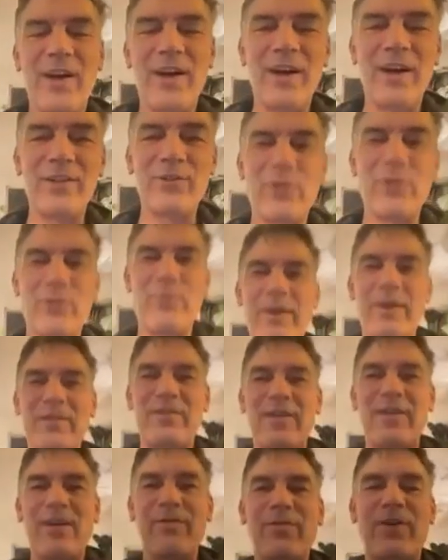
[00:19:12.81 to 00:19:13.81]
I told
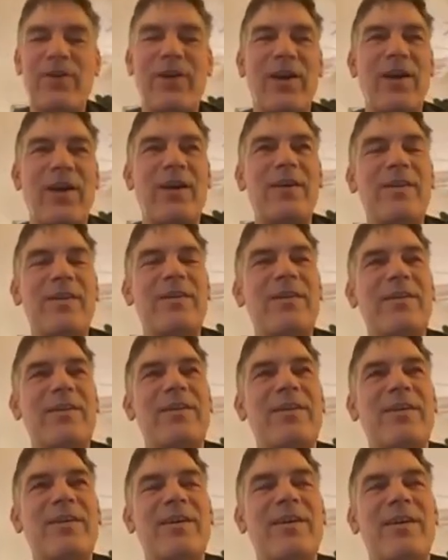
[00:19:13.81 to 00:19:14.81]
myself, okay,
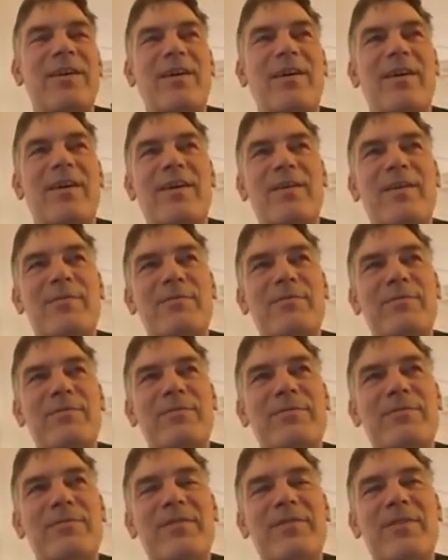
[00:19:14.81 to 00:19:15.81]
um,